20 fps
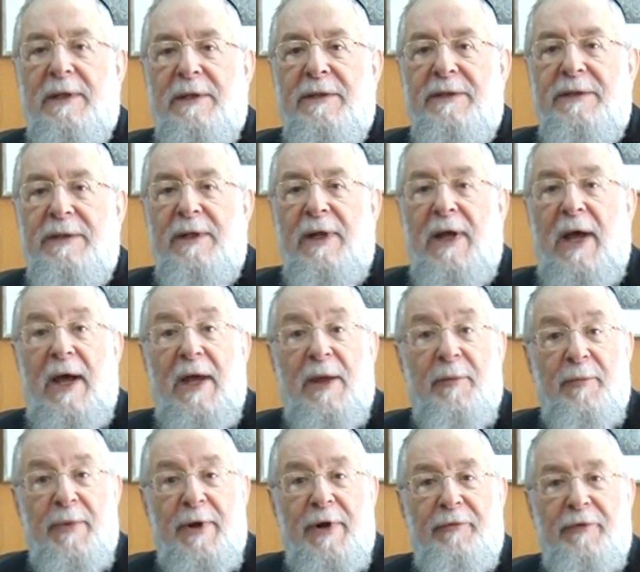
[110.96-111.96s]
till I
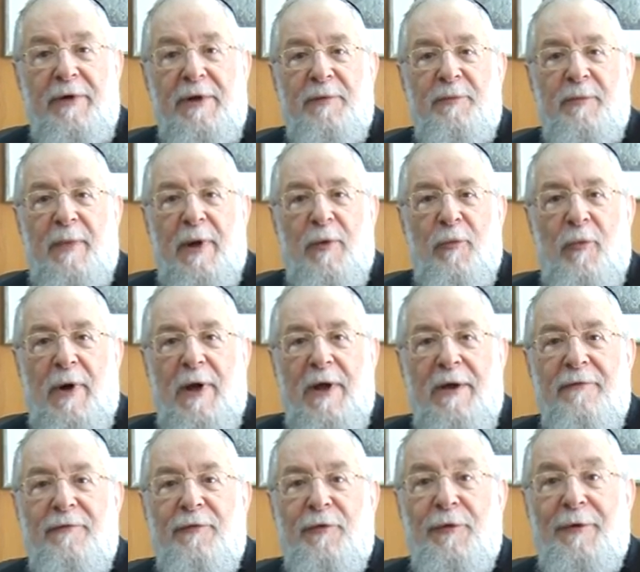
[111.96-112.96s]
married my
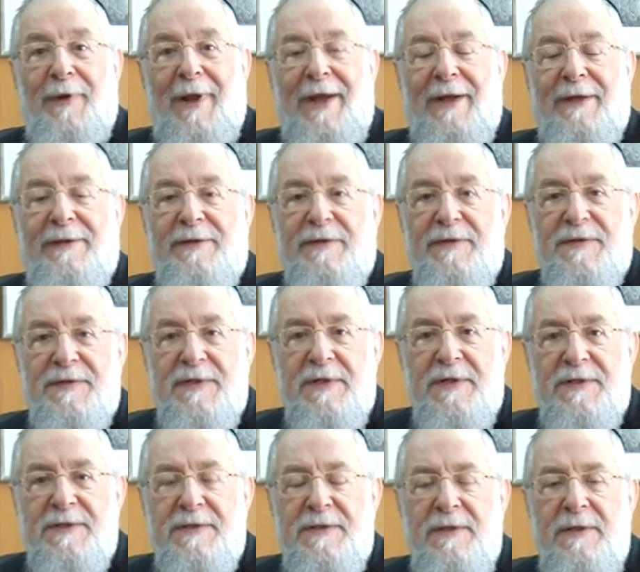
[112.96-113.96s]
wife in
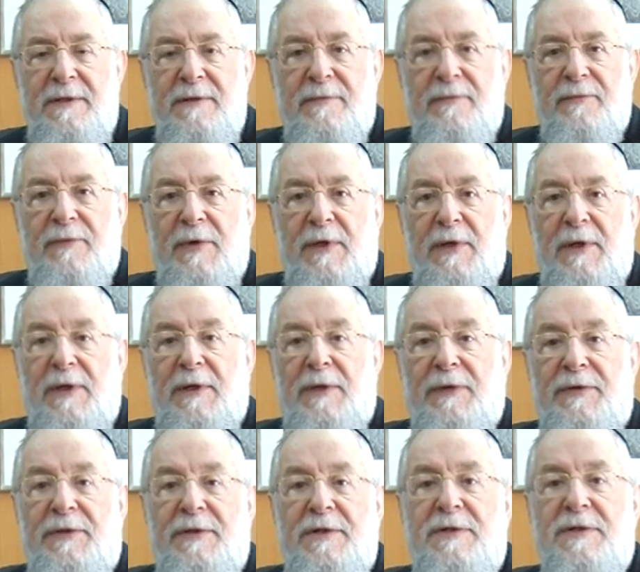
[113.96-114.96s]
1960.
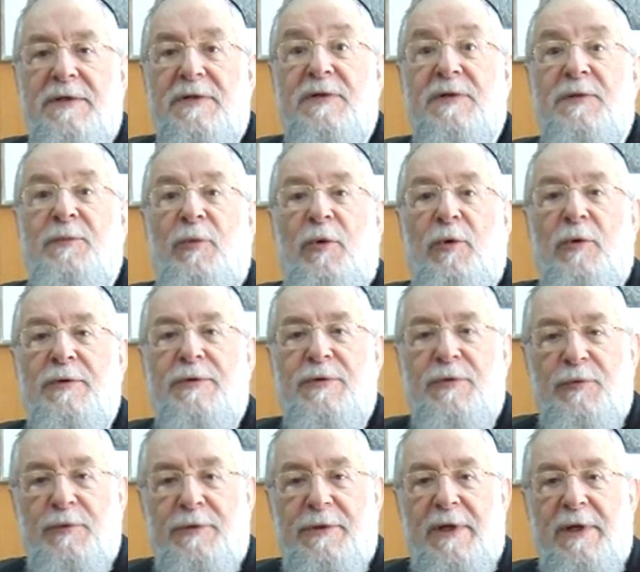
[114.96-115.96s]
This small
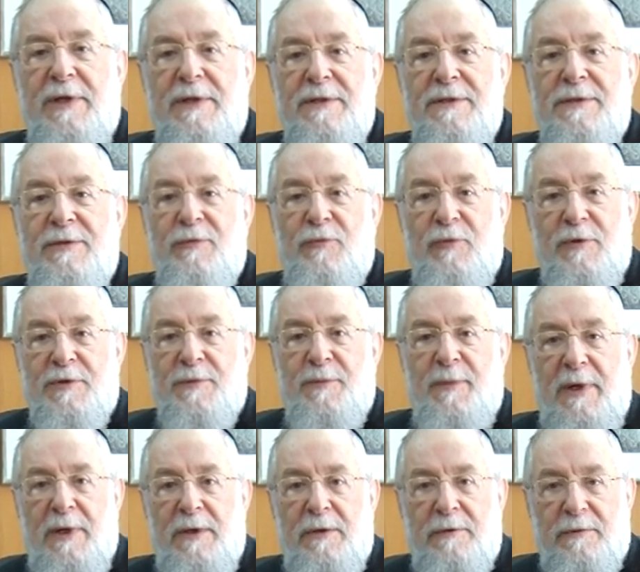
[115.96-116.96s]
suitcase was
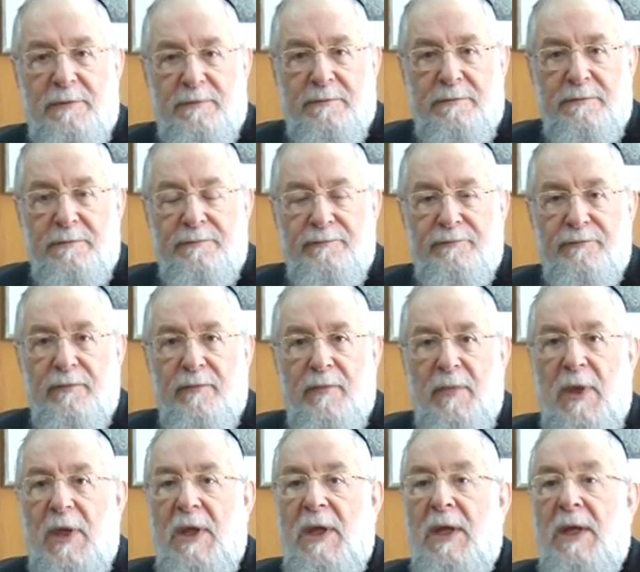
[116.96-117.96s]
my home.
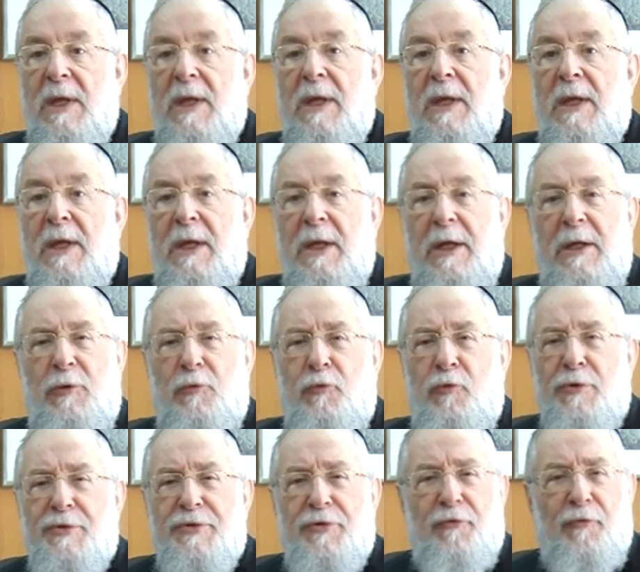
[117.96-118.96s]
It
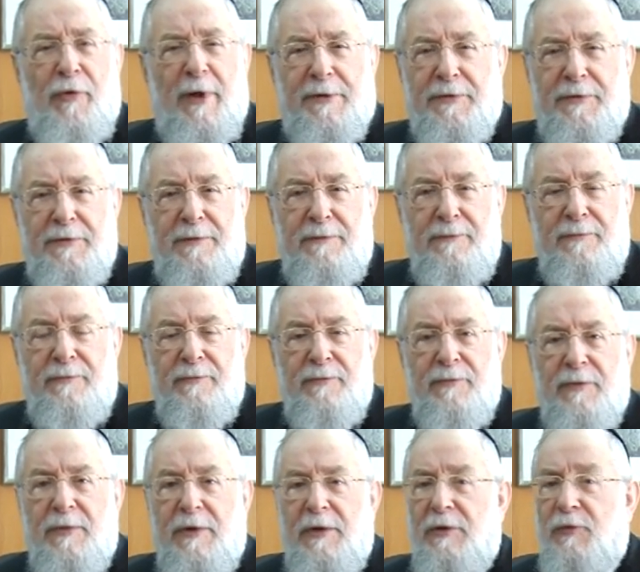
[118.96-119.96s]
was rotten,
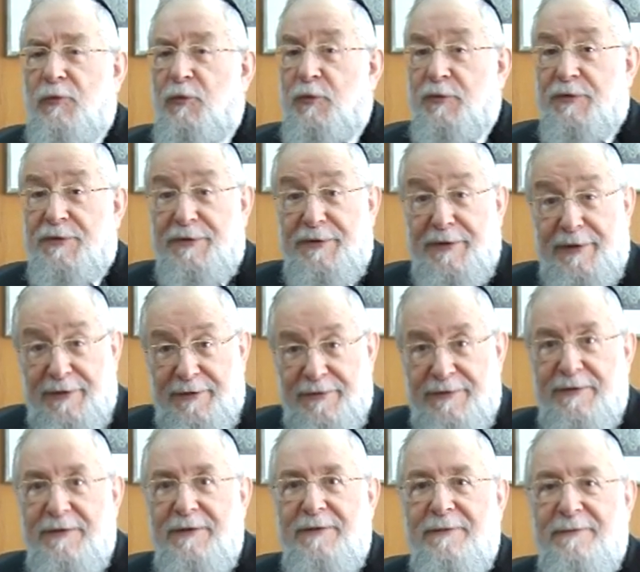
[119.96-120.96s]
it was
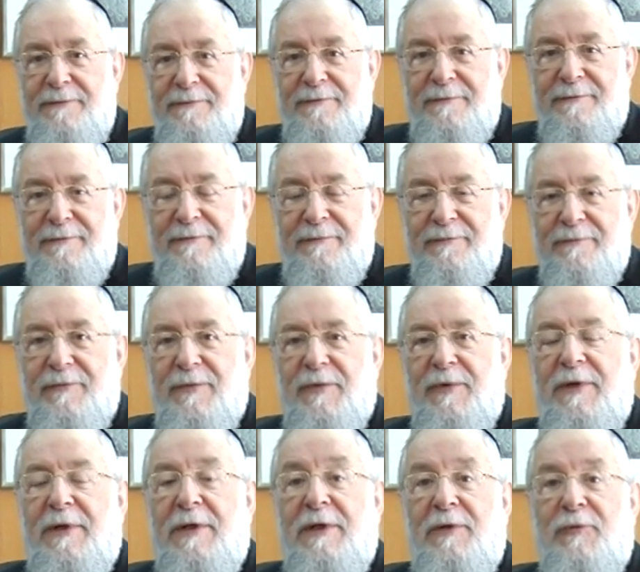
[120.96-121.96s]
dirty,
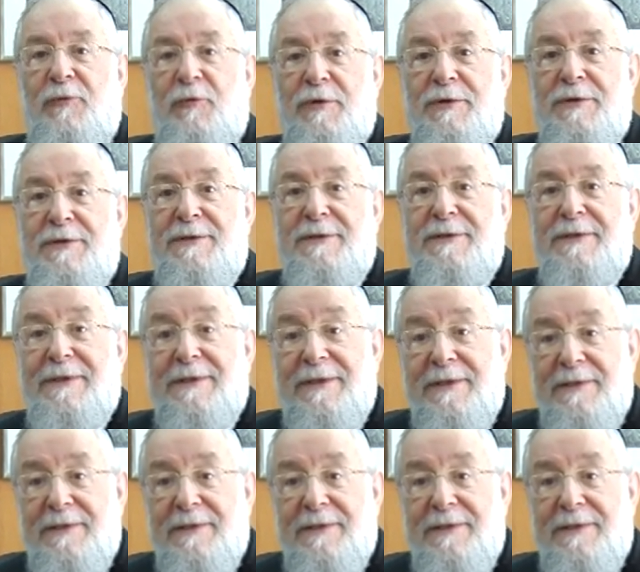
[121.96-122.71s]
it was